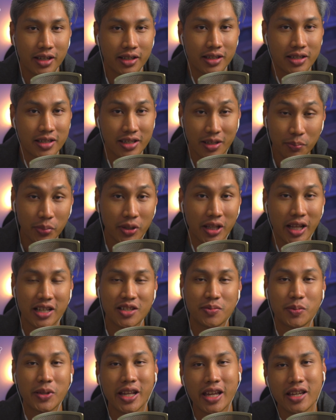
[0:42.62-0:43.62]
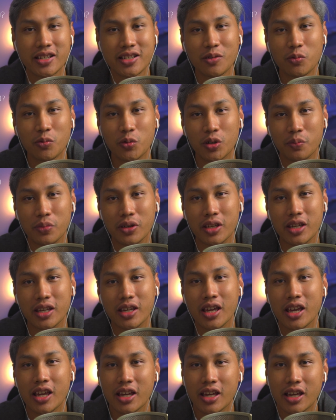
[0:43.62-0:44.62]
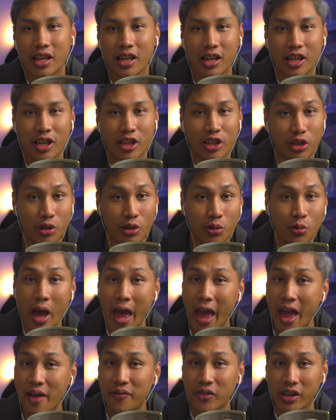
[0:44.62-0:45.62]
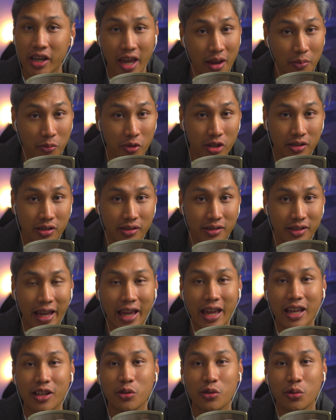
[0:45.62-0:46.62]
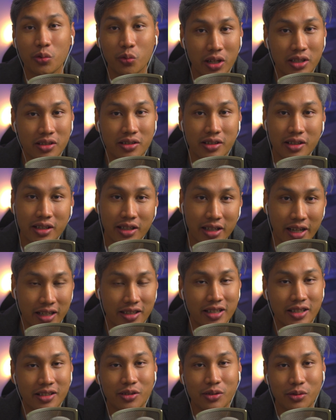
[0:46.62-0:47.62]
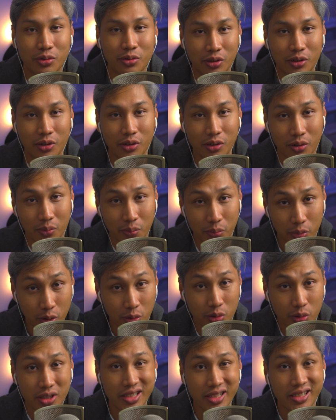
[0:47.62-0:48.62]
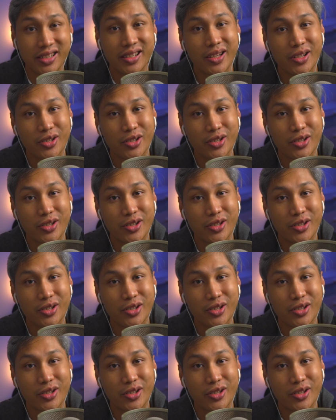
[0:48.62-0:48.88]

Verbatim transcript: The simple explanation would be you have a camera and you want to connect it to your computer